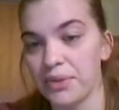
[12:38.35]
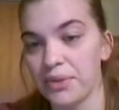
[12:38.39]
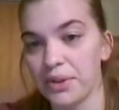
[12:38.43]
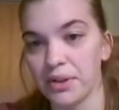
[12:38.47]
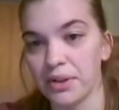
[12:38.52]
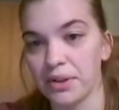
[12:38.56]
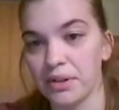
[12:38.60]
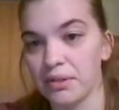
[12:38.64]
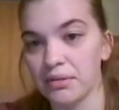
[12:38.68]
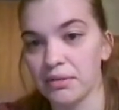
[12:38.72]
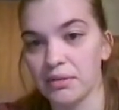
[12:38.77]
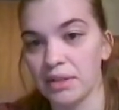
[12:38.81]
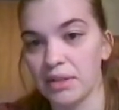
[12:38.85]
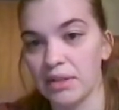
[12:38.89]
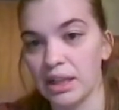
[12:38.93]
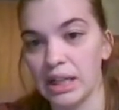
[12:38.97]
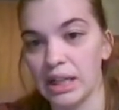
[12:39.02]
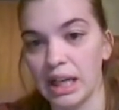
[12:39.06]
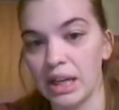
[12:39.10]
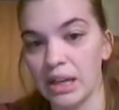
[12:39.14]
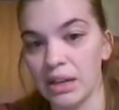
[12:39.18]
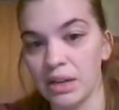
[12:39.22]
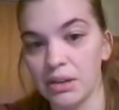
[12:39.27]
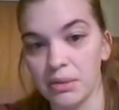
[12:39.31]
an
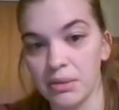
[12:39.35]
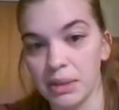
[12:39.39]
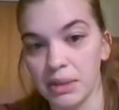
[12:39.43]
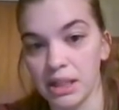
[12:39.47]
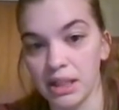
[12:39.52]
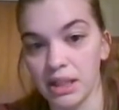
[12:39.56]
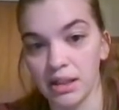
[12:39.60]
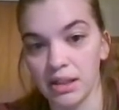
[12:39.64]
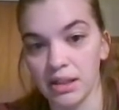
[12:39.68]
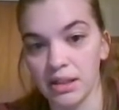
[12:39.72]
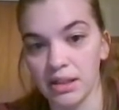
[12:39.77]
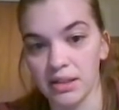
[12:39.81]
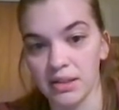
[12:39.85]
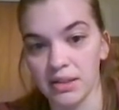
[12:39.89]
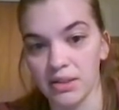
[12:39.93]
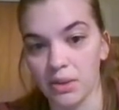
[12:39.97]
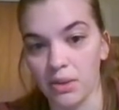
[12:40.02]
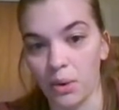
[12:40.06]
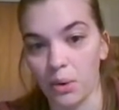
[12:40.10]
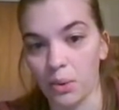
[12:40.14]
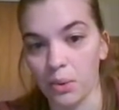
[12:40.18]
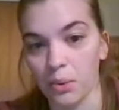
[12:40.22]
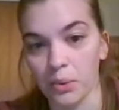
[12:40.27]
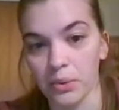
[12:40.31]
AoE is
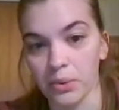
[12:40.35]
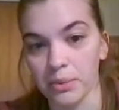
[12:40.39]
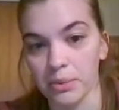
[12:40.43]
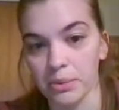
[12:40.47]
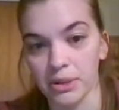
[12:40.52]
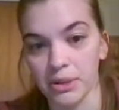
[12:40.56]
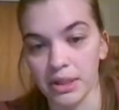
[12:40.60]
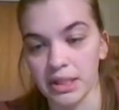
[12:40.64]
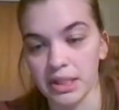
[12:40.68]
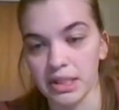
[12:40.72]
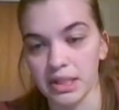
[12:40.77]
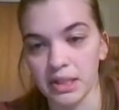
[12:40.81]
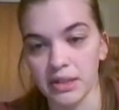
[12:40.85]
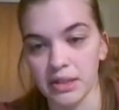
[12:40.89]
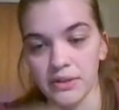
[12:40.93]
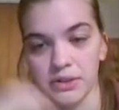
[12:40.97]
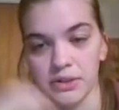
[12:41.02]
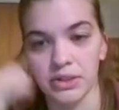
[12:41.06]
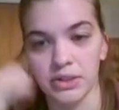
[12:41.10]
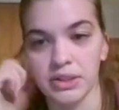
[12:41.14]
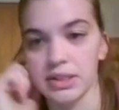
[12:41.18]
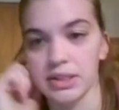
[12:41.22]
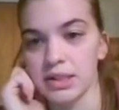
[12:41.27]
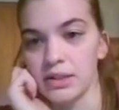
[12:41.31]
a horrible idea
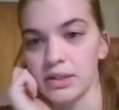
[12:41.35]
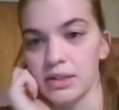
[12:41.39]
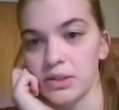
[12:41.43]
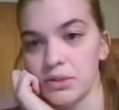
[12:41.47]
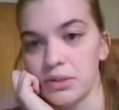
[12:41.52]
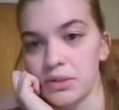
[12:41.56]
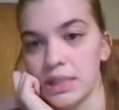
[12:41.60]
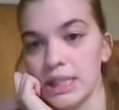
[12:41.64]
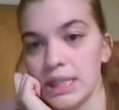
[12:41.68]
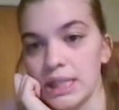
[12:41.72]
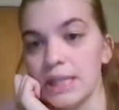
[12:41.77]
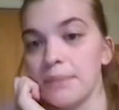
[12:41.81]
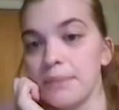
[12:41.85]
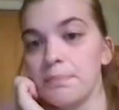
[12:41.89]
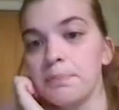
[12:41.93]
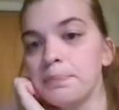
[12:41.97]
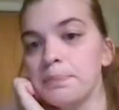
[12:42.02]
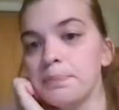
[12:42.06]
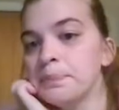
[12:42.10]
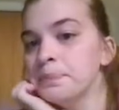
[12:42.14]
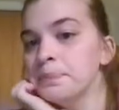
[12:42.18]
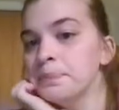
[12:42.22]
versus a Luke team.